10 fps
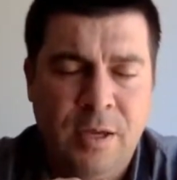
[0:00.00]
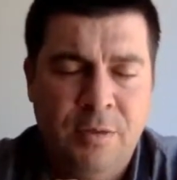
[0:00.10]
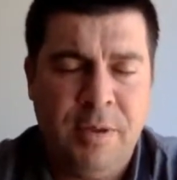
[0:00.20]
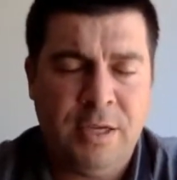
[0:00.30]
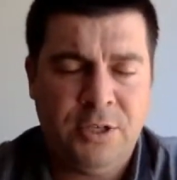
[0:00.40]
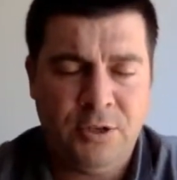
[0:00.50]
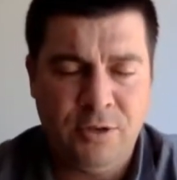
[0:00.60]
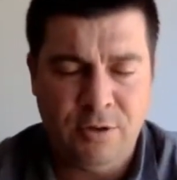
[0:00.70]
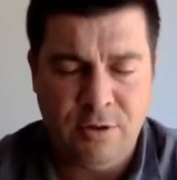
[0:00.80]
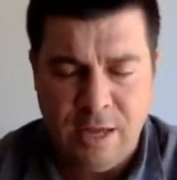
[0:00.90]
make sure,
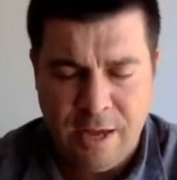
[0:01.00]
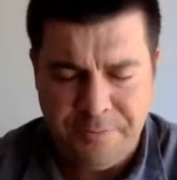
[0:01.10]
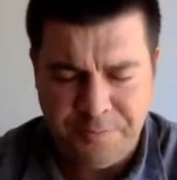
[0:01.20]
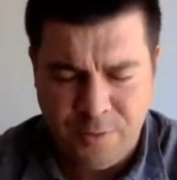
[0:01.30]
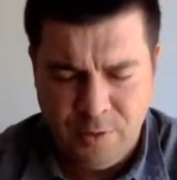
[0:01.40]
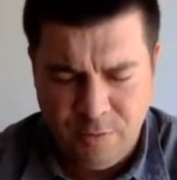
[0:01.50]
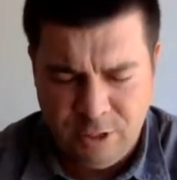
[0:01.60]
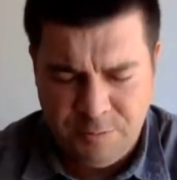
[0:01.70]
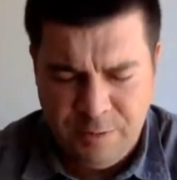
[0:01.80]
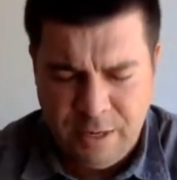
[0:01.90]
Lord, that we're
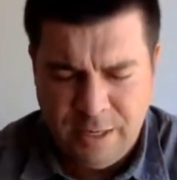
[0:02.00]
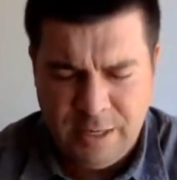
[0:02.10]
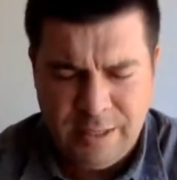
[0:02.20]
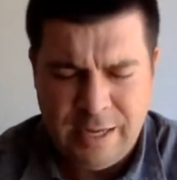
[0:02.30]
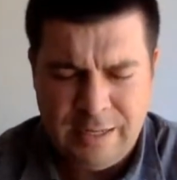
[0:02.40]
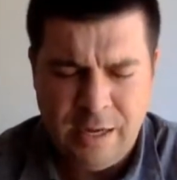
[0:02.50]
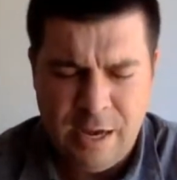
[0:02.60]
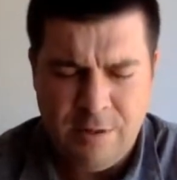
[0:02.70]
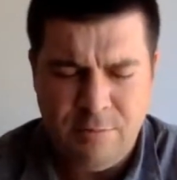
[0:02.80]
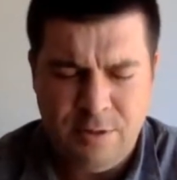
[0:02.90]
spending that
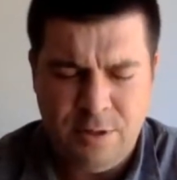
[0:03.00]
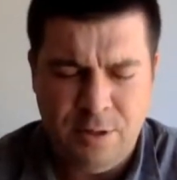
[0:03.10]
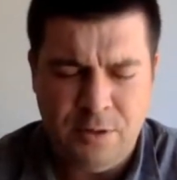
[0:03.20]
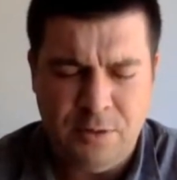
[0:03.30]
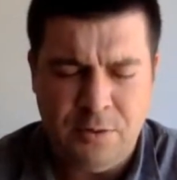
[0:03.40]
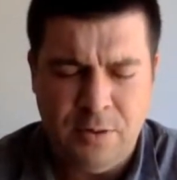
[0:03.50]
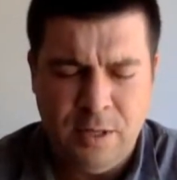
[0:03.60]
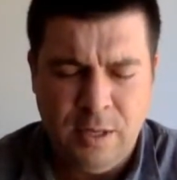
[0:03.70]
time with you